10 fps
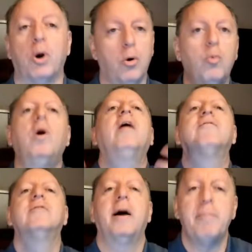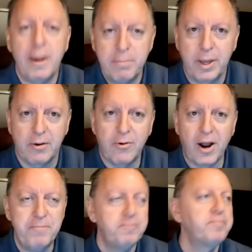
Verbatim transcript: or whatever that might be, right?